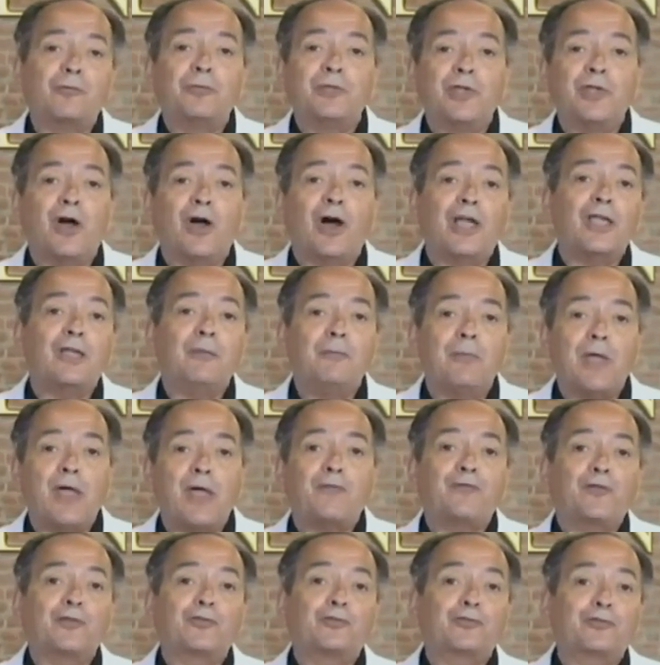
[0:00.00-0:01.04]
from the
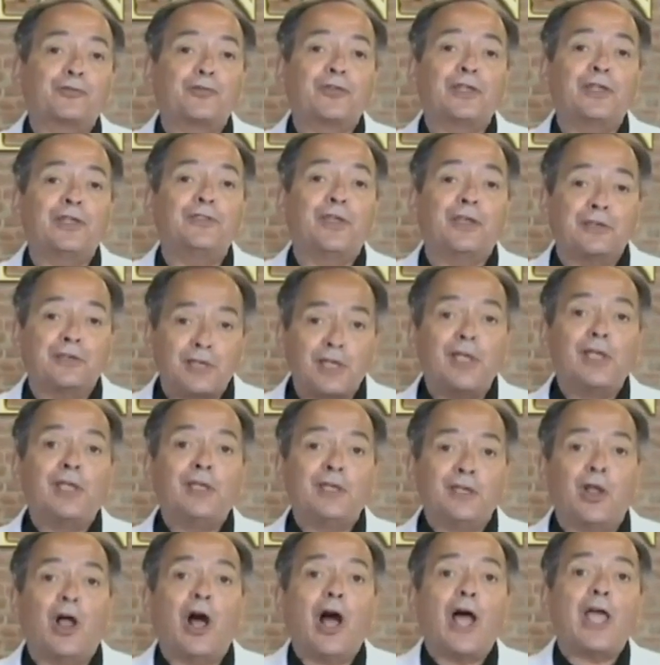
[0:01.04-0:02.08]
IMF will see that,
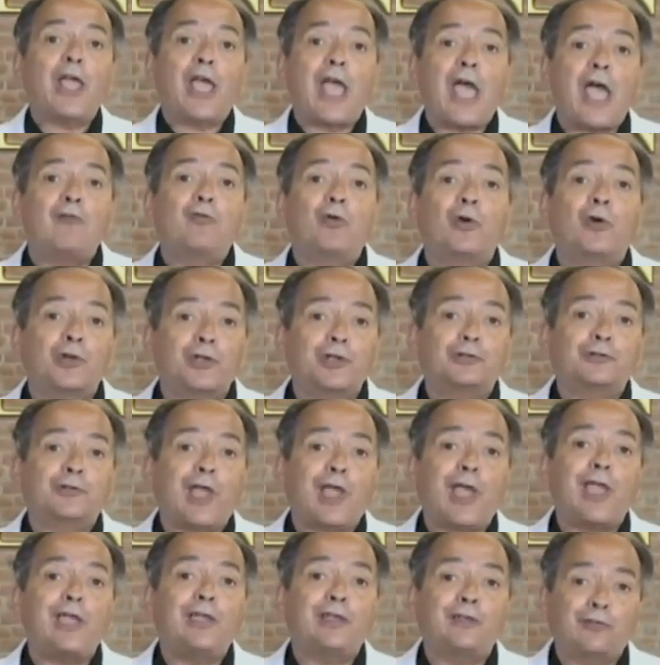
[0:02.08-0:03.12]
I have what it
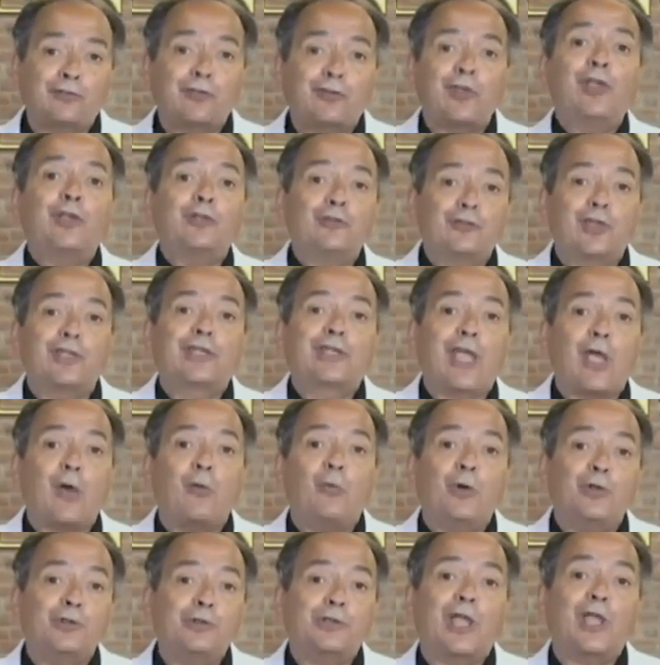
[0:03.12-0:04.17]
takes to
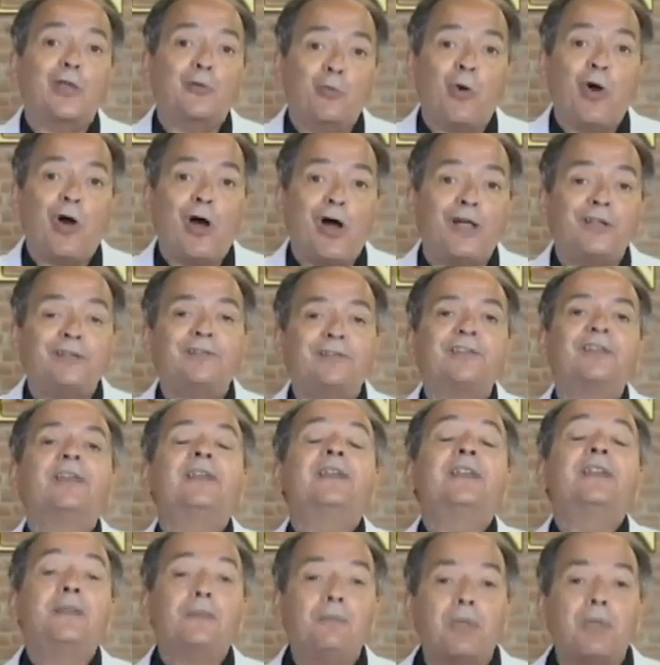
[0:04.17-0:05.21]
get what they want.
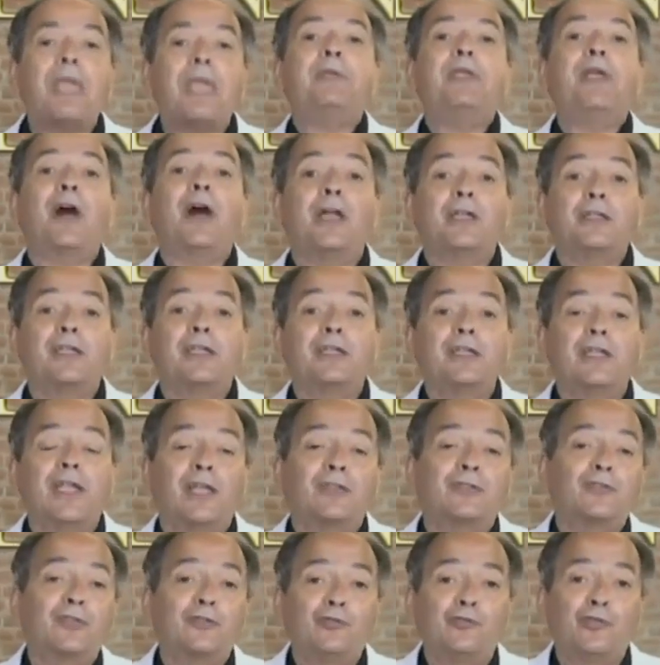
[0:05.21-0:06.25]
Maybe I can
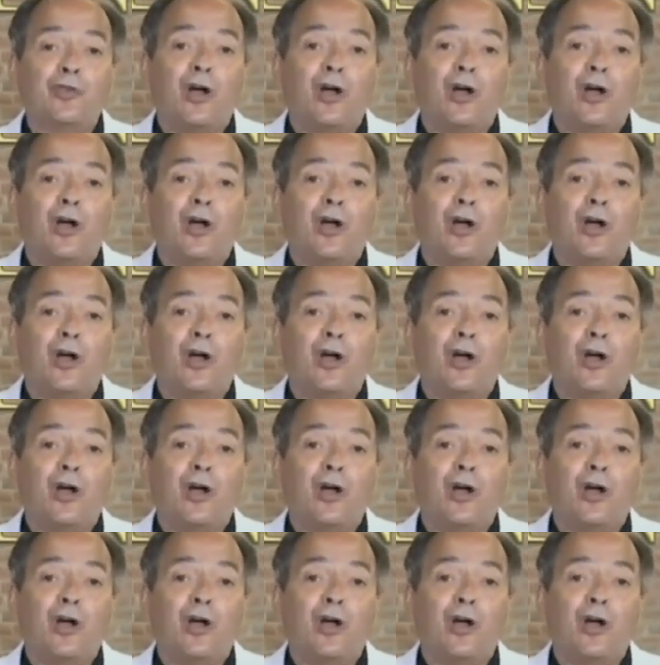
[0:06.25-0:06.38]
get the